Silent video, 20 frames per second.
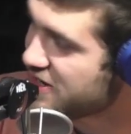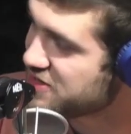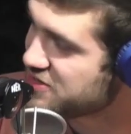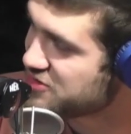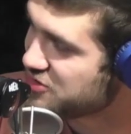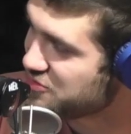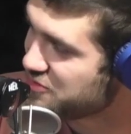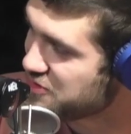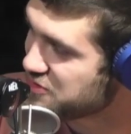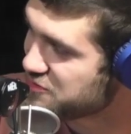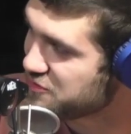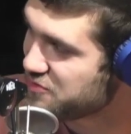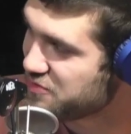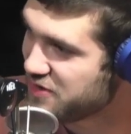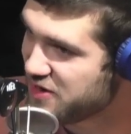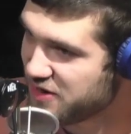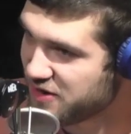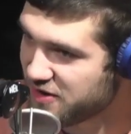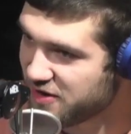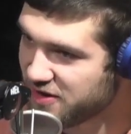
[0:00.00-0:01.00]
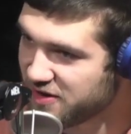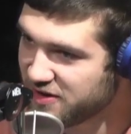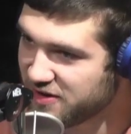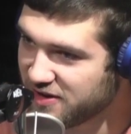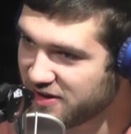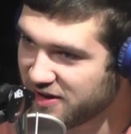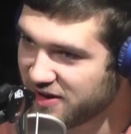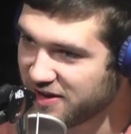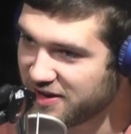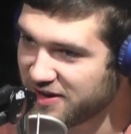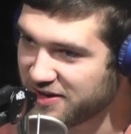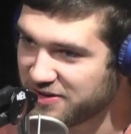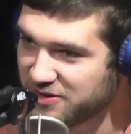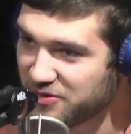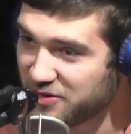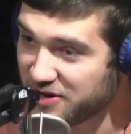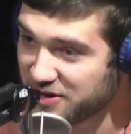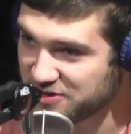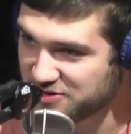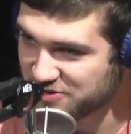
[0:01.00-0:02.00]
so much for being on. Do you
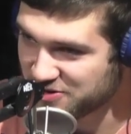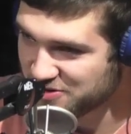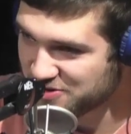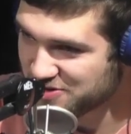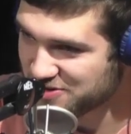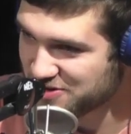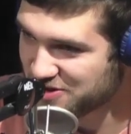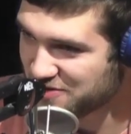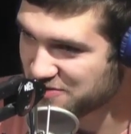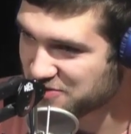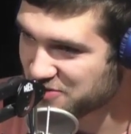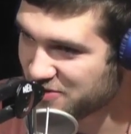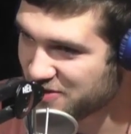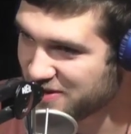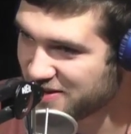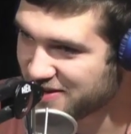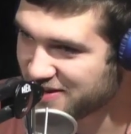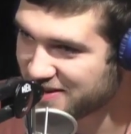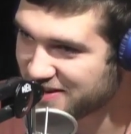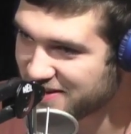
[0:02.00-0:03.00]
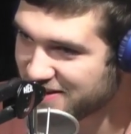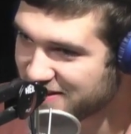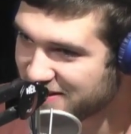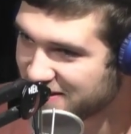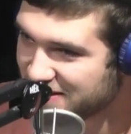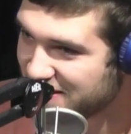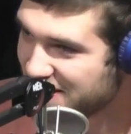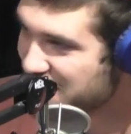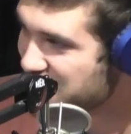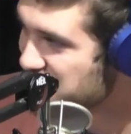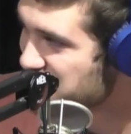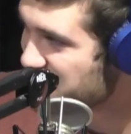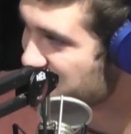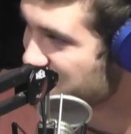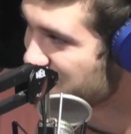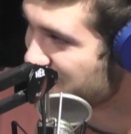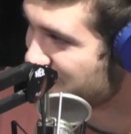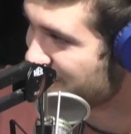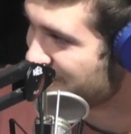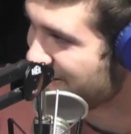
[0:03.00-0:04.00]
want to introduce yourselves quick? Ladies
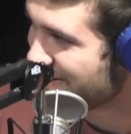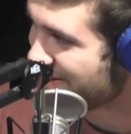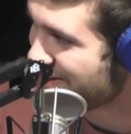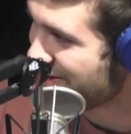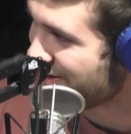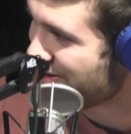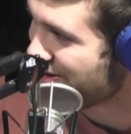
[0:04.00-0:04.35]
first, as